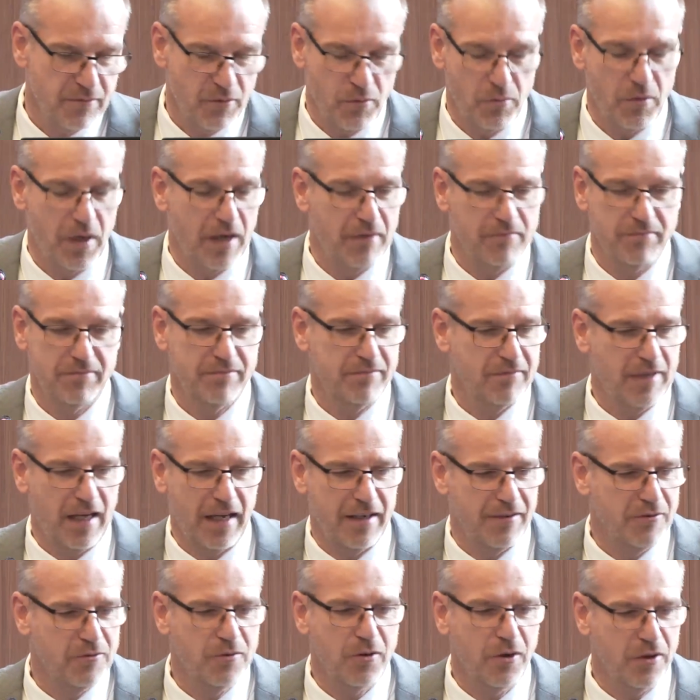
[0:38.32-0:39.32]
Well,
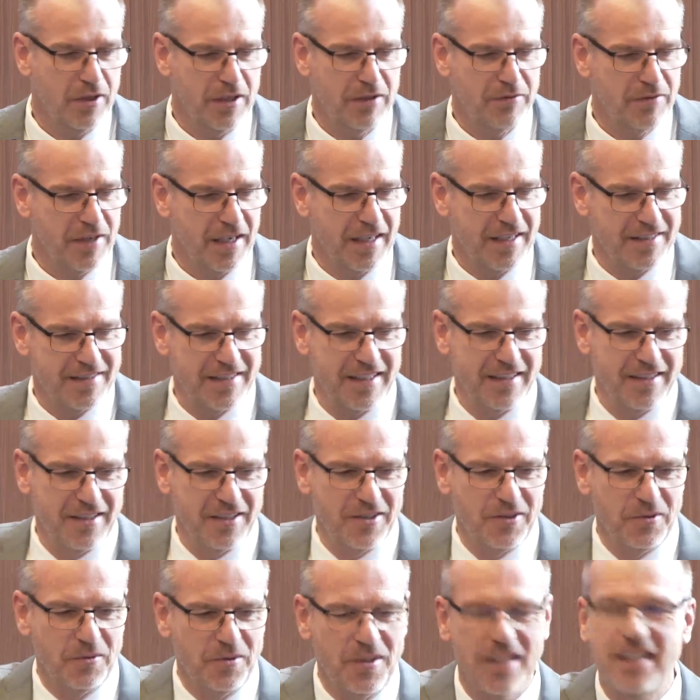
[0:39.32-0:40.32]
I do not even understand
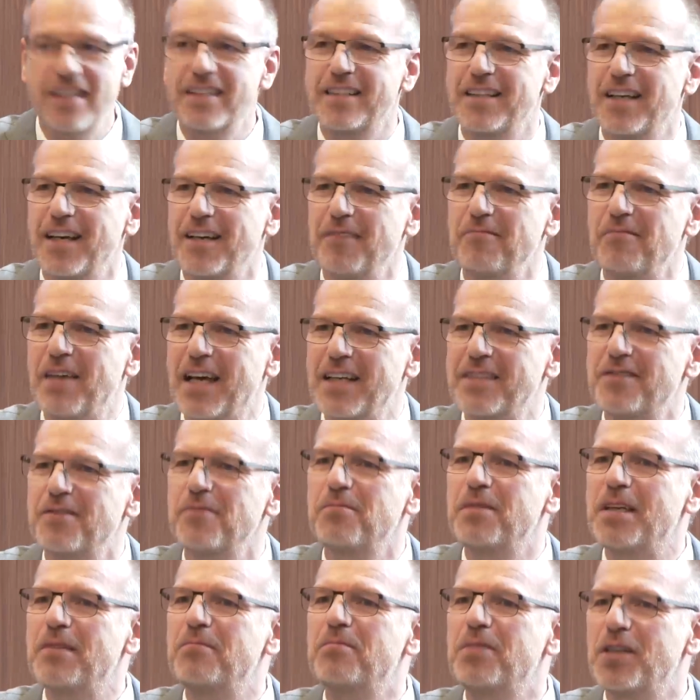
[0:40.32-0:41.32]
the unit. Has
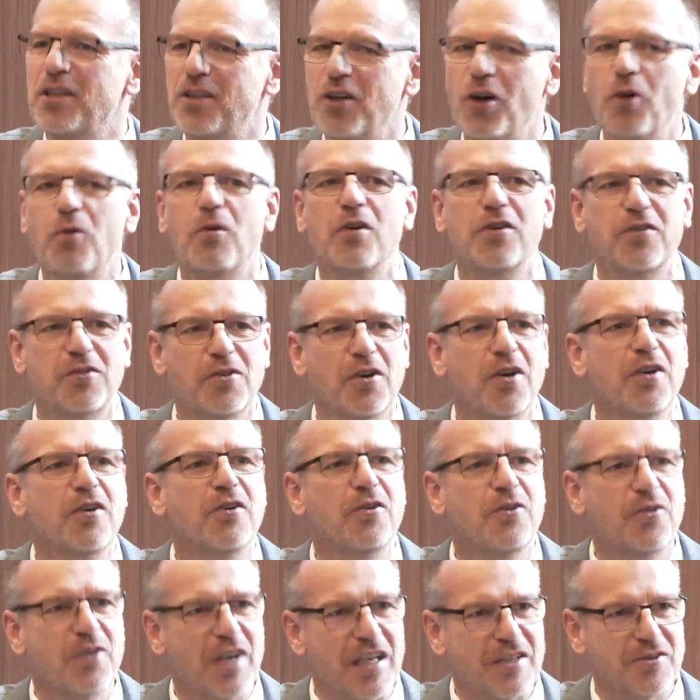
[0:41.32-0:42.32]
to be below a
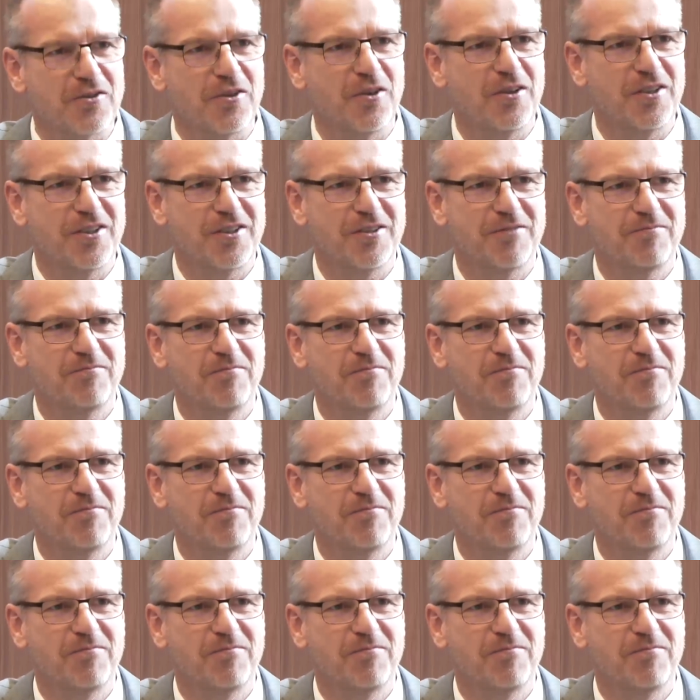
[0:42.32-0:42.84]
certain threshold.